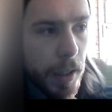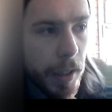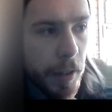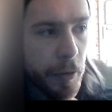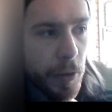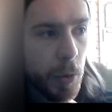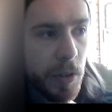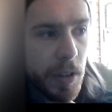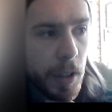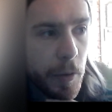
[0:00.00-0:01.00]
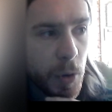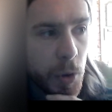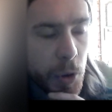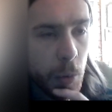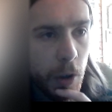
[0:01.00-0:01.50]
It
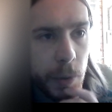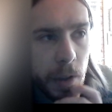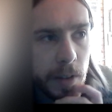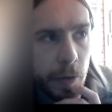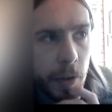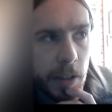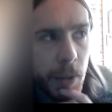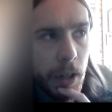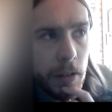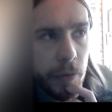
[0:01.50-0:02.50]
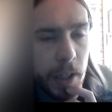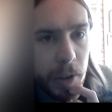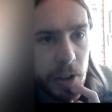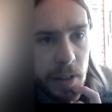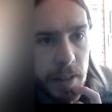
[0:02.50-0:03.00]
throws you off, because the first part is very
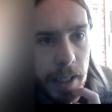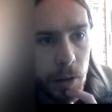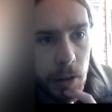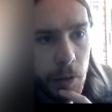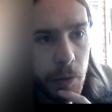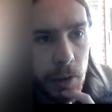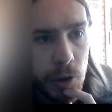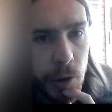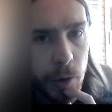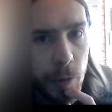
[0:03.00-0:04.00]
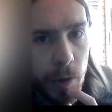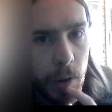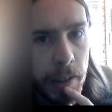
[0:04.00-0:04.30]
much a standard adventure novel.